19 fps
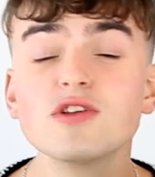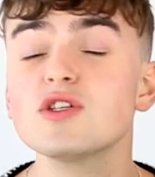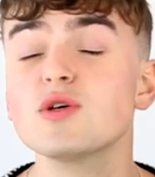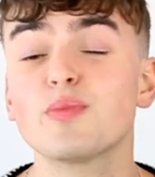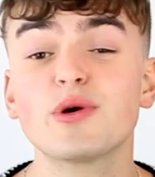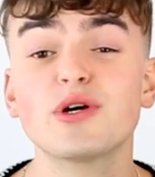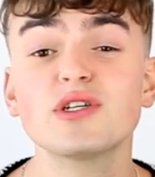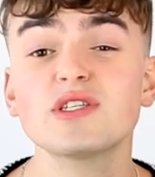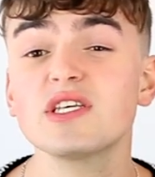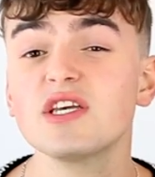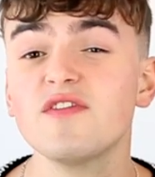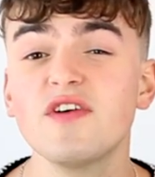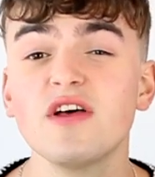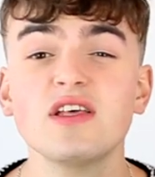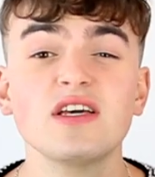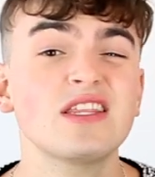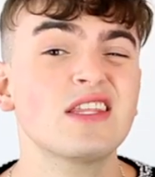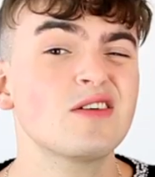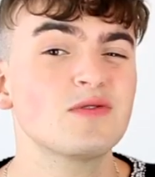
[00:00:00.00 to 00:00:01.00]
also personally
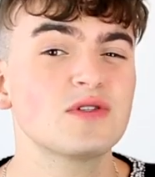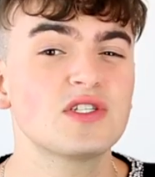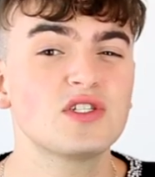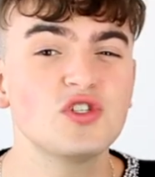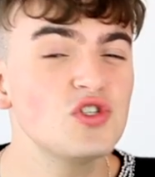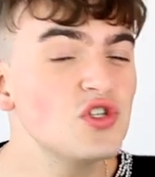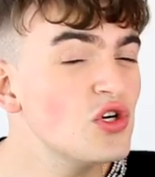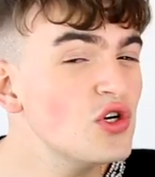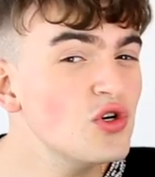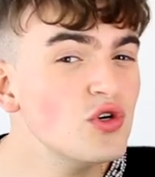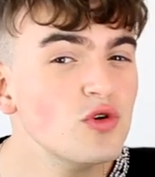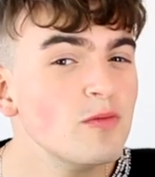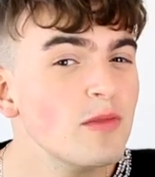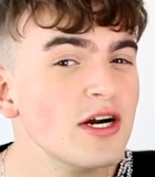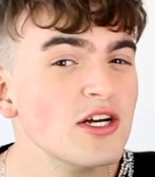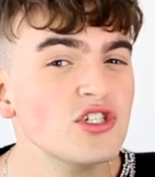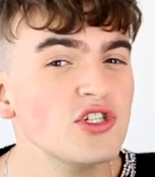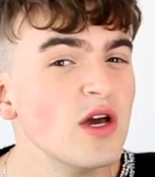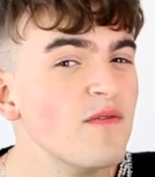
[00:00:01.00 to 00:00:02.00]
felt like there was too
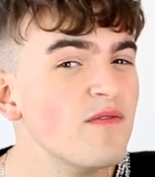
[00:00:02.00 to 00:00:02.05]
much